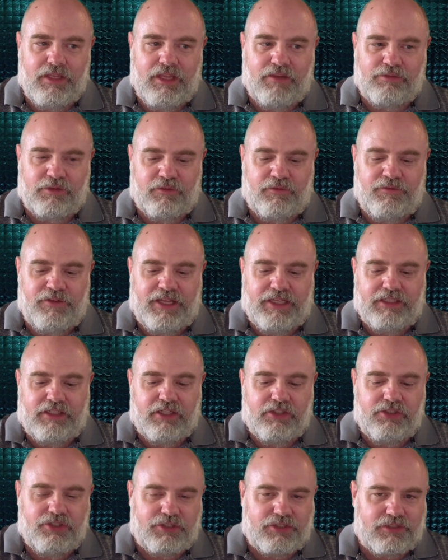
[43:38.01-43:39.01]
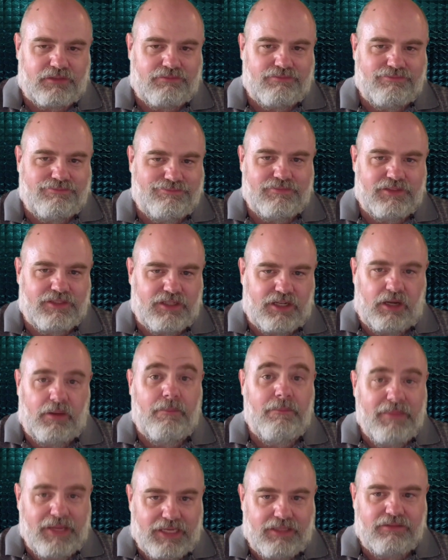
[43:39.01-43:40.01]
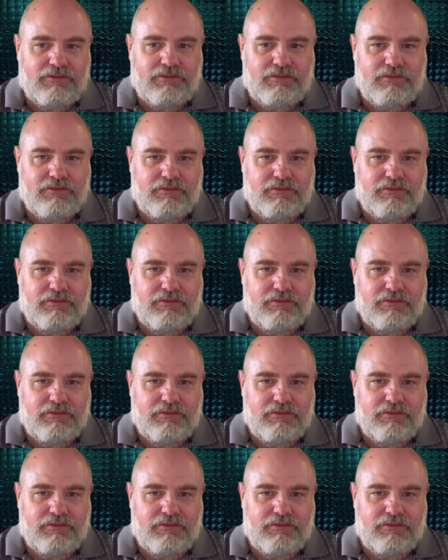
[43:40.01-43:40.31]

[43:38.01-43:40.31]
if the Fed could just commit